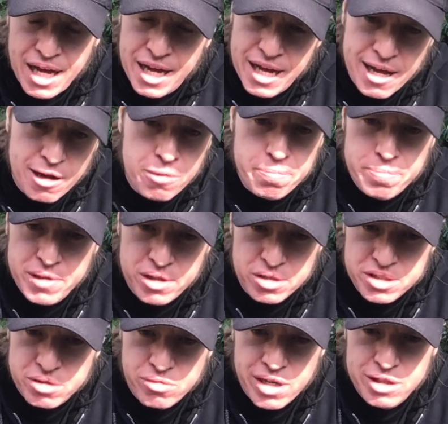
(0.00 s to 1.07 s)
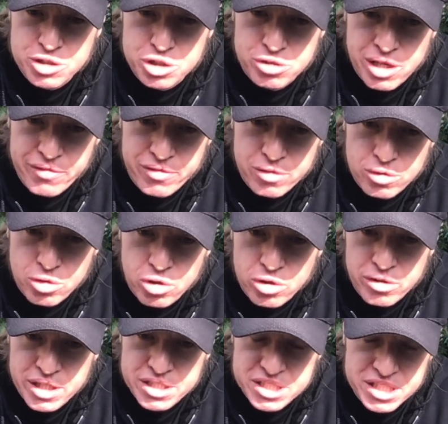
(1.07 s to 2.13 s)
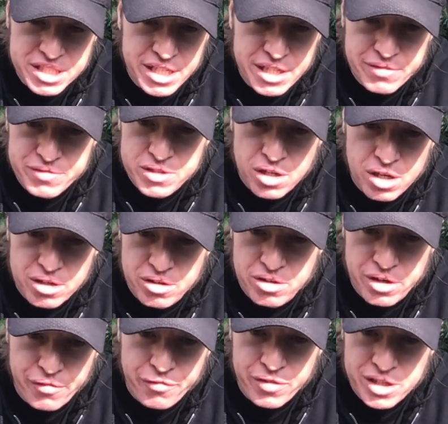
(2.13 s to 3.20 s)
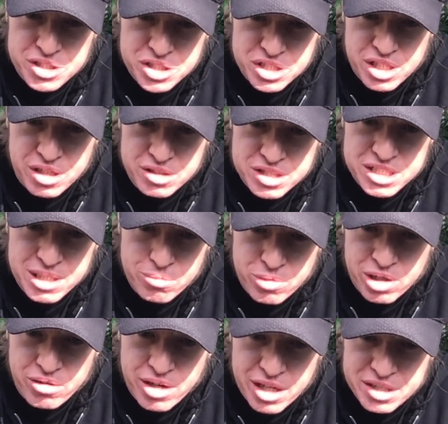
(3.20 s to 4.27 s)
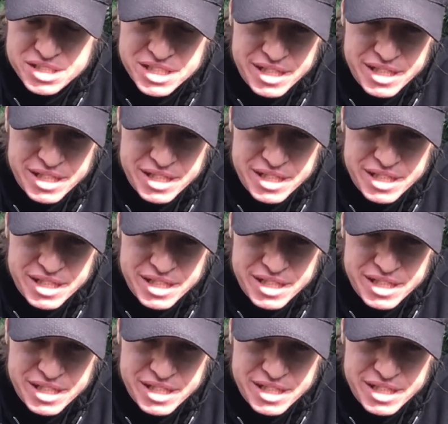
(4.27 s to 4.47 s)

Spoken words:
help build around Trevor Lawrence, give Darnold a fresh start somewhere else.